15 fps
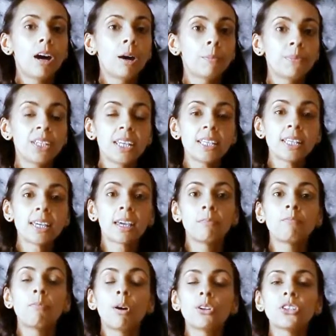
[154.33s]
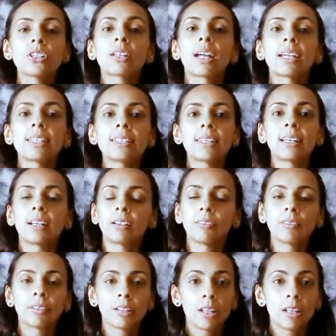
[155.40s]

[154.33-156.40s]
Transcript: updating and modernizing